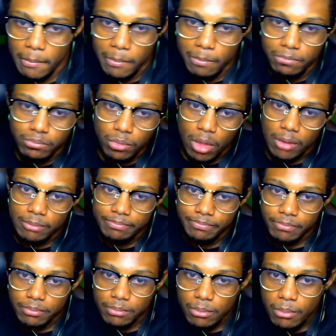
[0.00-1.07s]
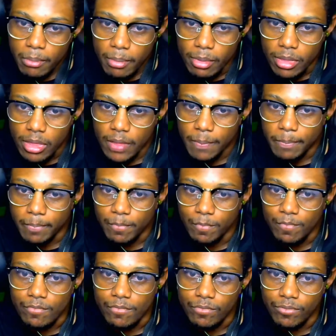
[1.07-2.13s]
to become epically
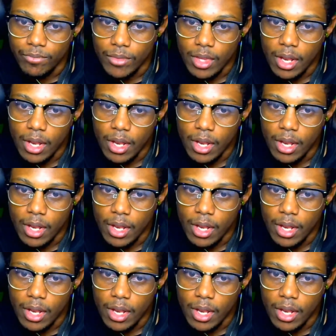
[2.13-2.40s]
energized